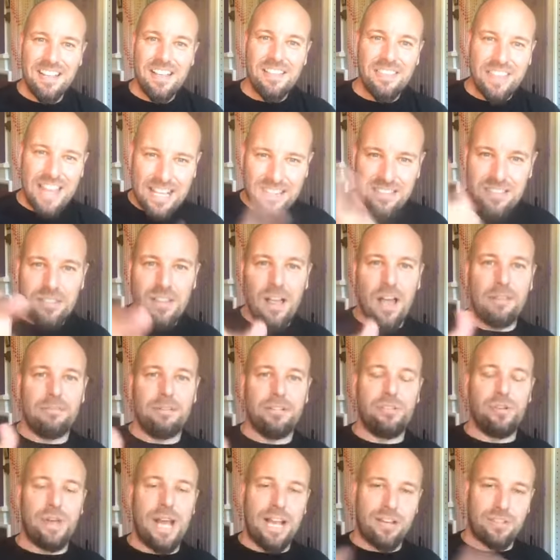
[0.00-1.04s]
That's law of
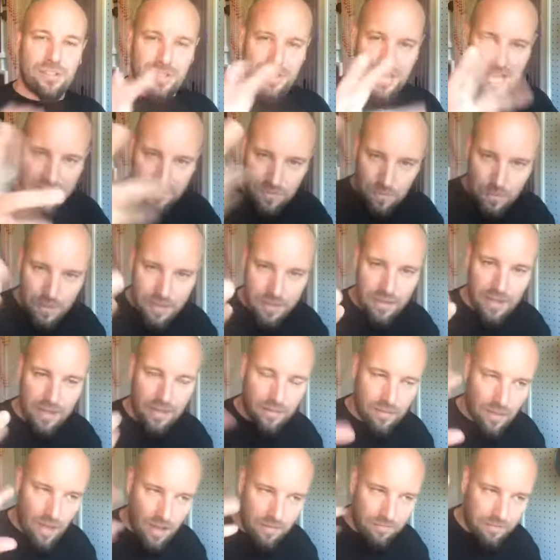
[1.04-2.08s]
attraction. That's where that
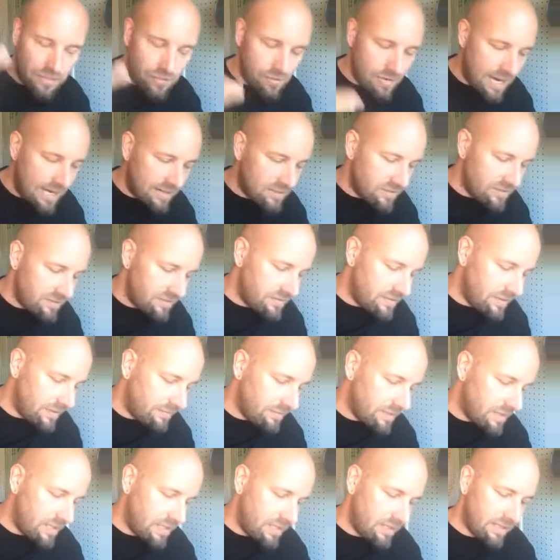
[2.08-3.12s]
law of attraction stuff
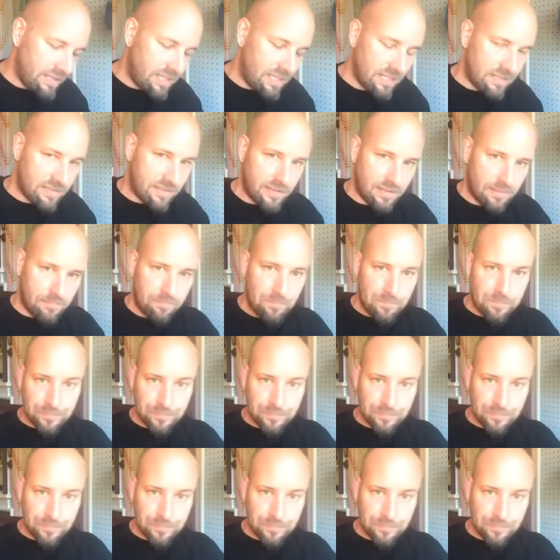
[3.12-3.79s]
kind of kicks in.